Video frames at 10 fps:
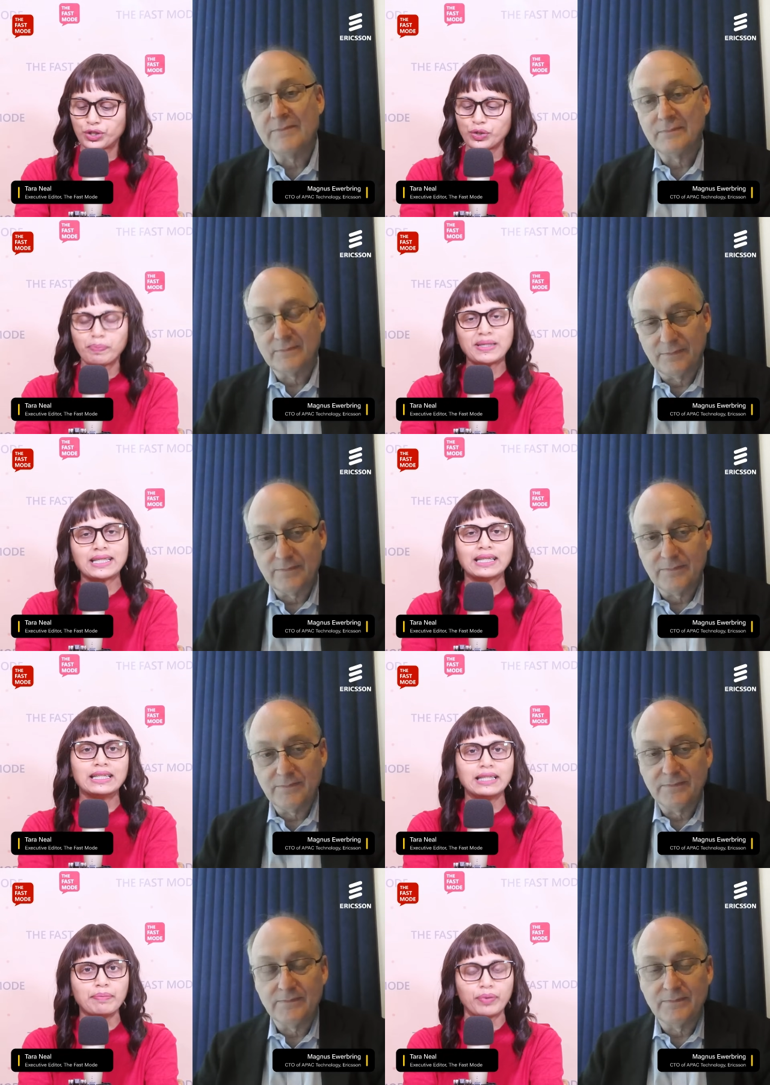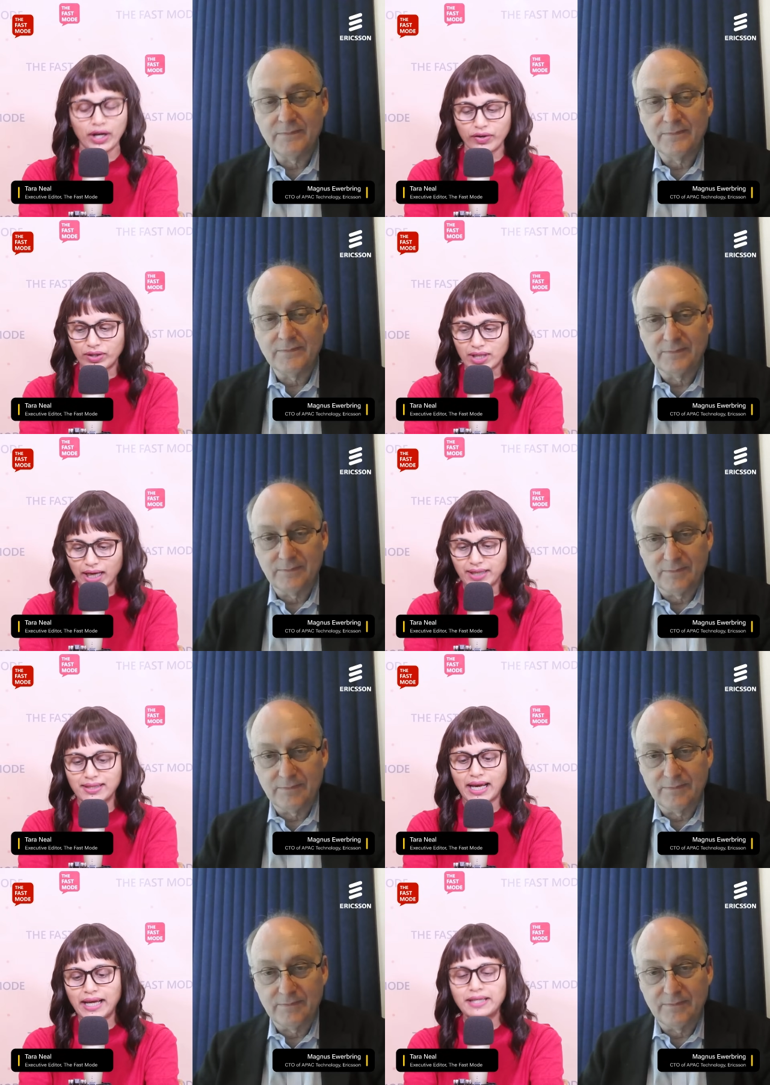Speaker 1: should particularly prioritize,
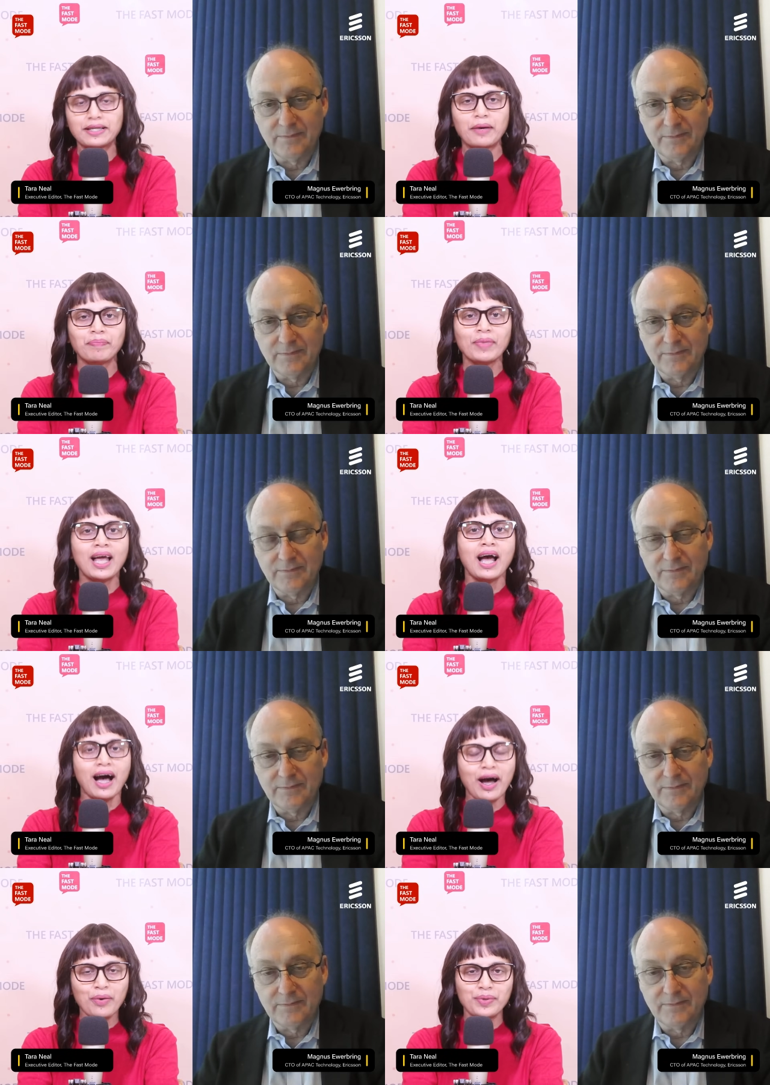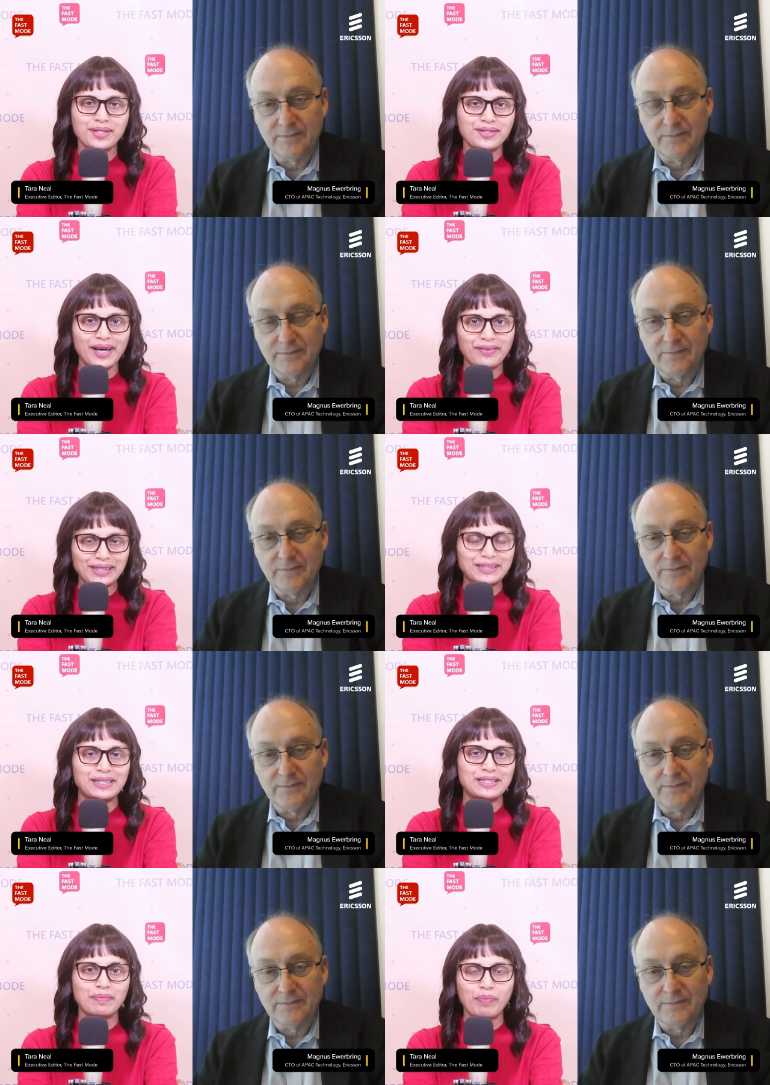and uh, how is
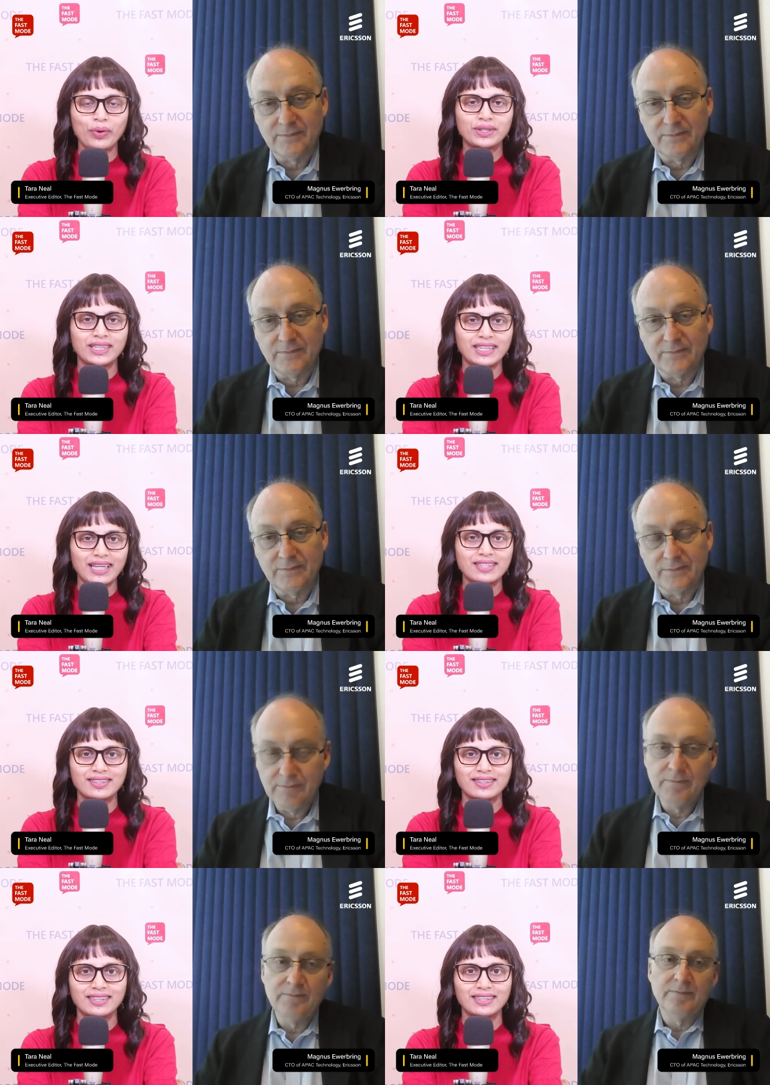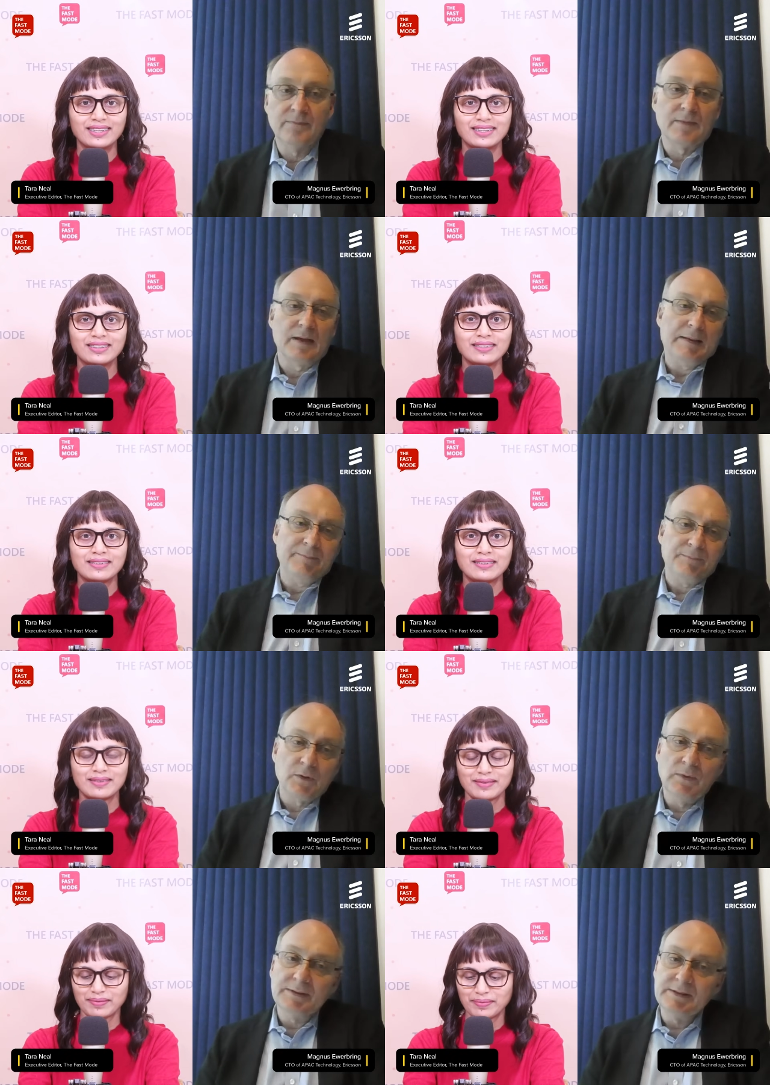Ericsson supporting that hmm. journey? Mm.
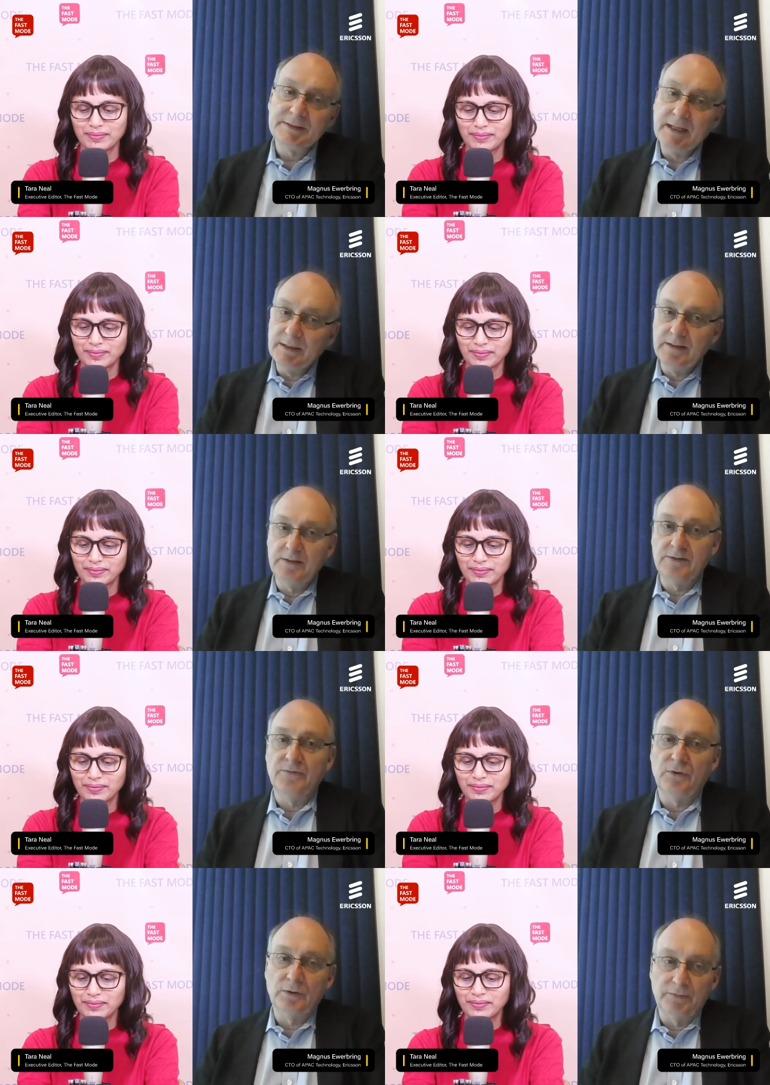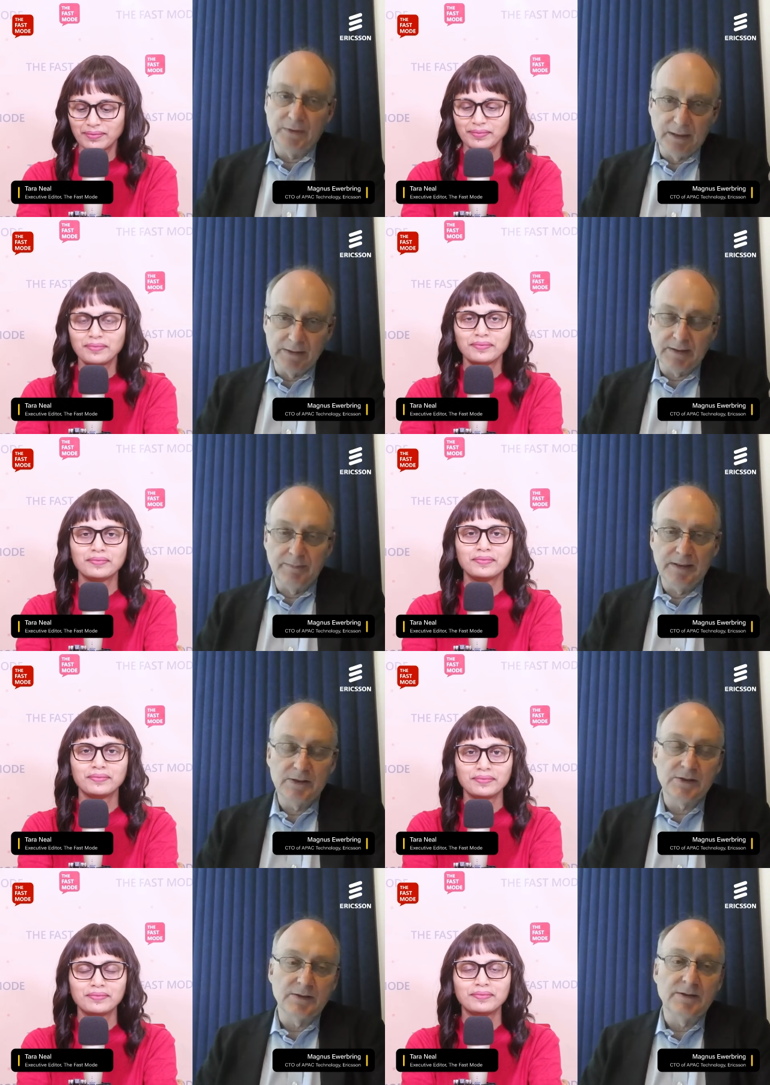
Speaker 2: Well, the standard is evolving, as I
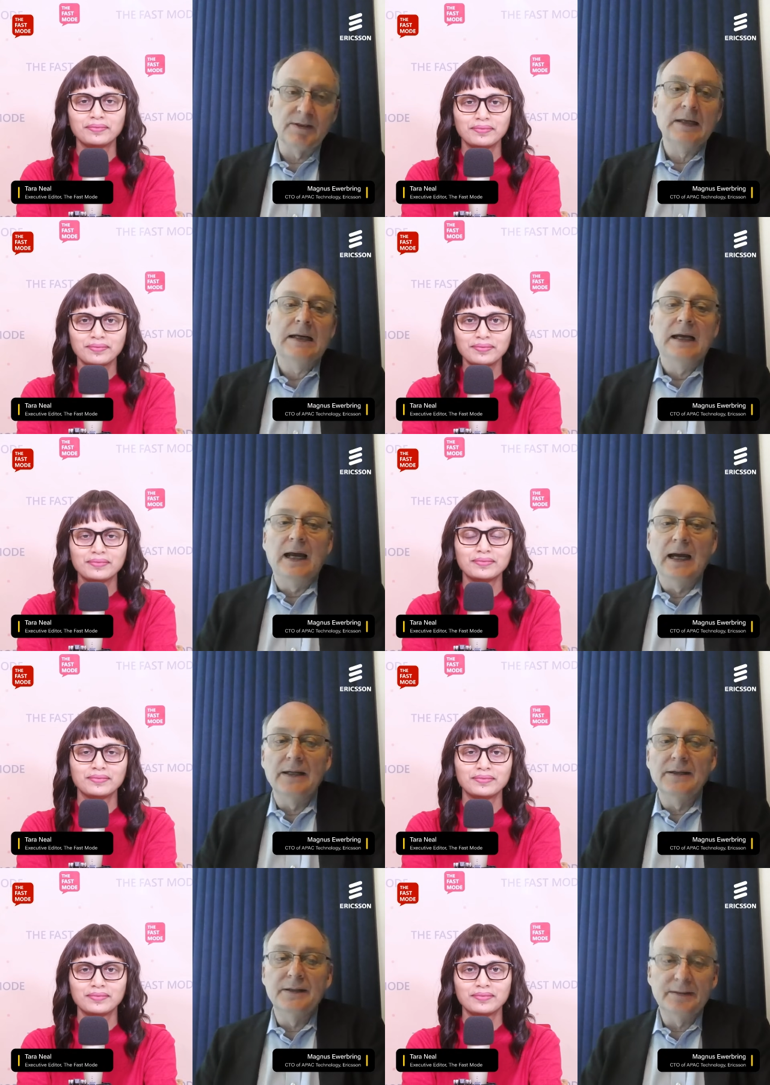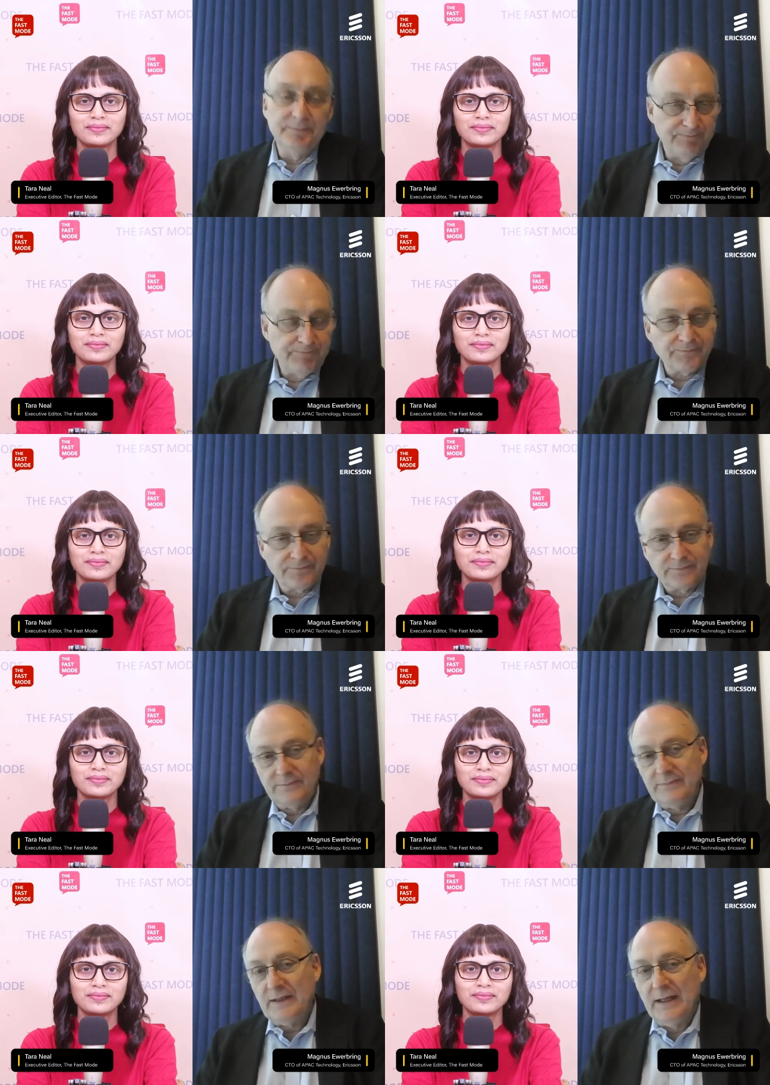mentioned. And uh,
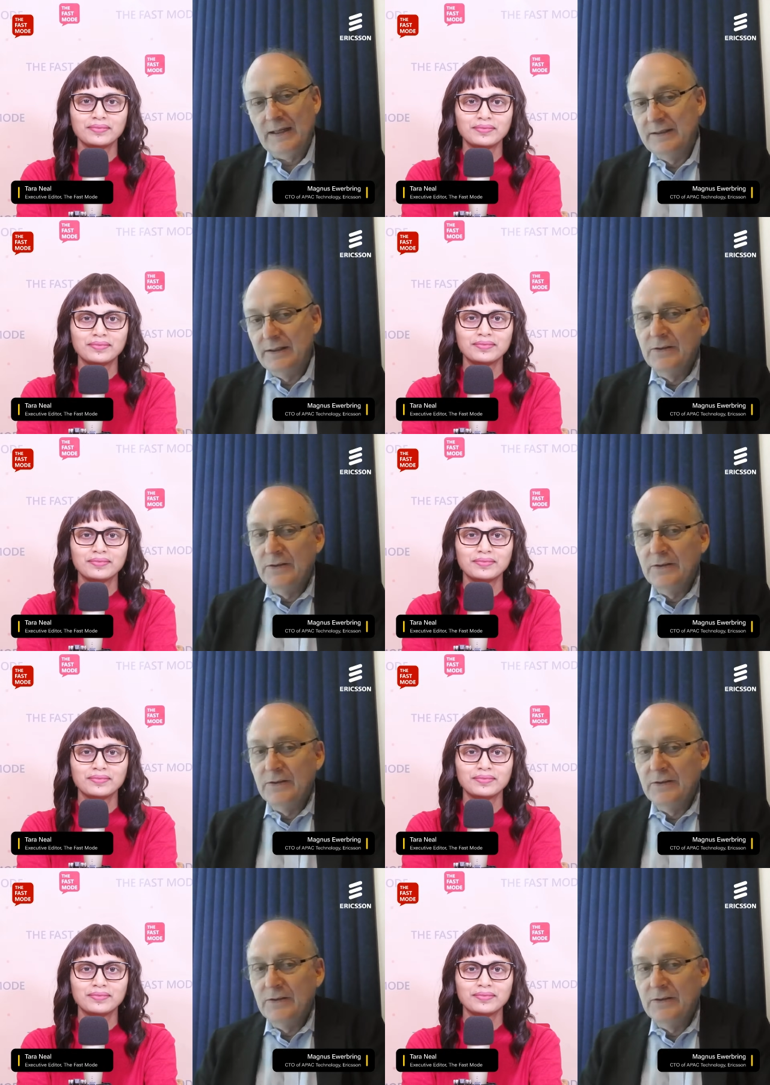in the